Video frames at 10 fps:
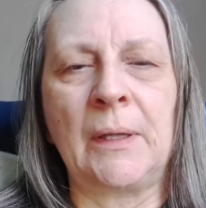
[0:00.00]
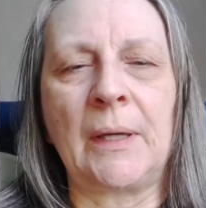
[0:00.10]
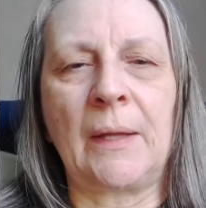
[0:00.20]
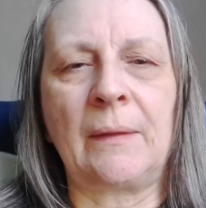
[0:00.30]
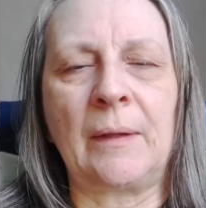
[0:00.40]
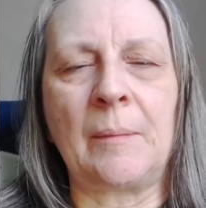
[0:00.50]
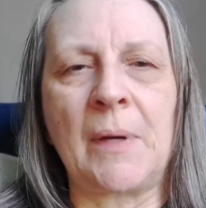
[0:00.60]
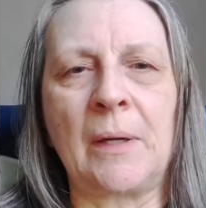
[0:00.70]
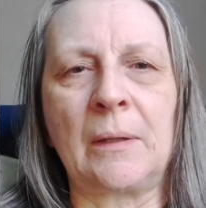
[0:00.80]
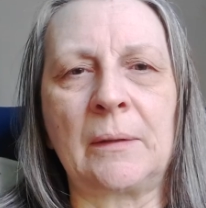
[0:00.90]
got them
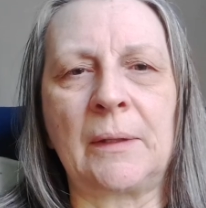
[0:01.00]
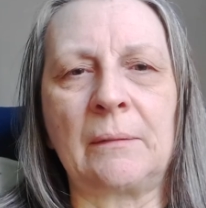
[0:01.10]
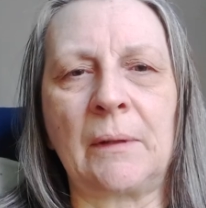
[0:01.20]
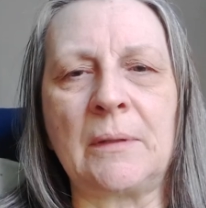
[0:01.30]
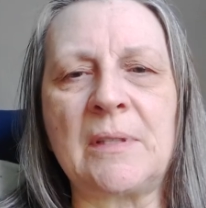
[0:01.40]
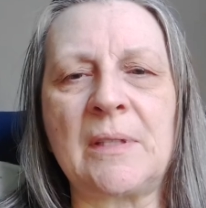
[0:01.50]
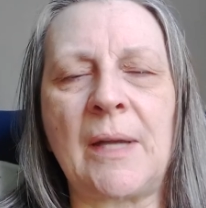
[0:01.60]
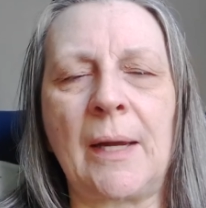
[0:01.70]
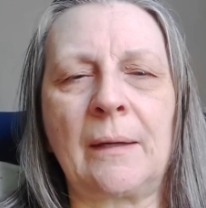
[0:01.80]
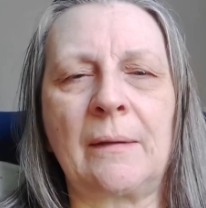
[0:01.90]
out,
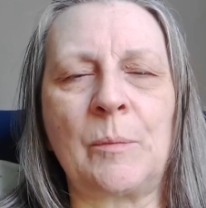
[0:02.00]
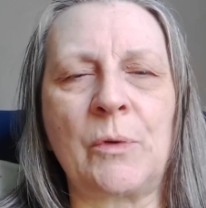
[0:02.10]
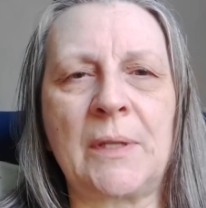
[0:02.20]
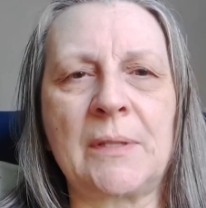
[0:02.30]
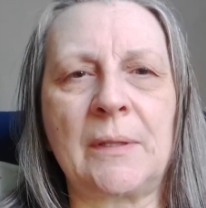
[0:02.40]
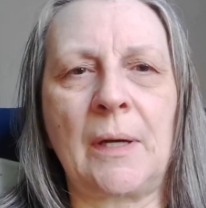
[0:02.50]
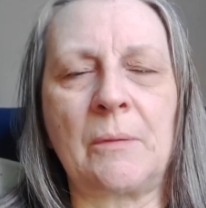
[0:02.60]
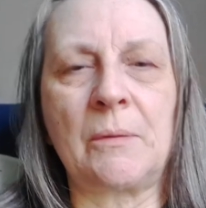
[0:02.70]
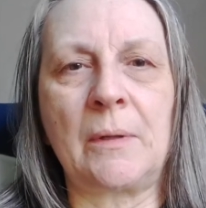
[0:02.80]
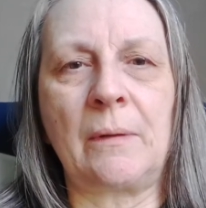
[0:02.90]
unstacked the bricks and
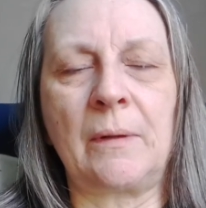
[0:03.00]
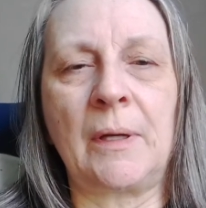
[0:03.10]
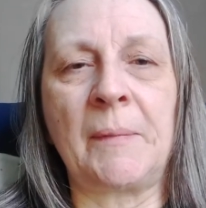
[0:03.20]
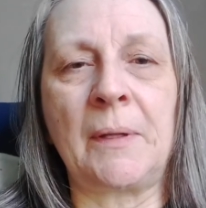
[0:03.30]
got rid of them.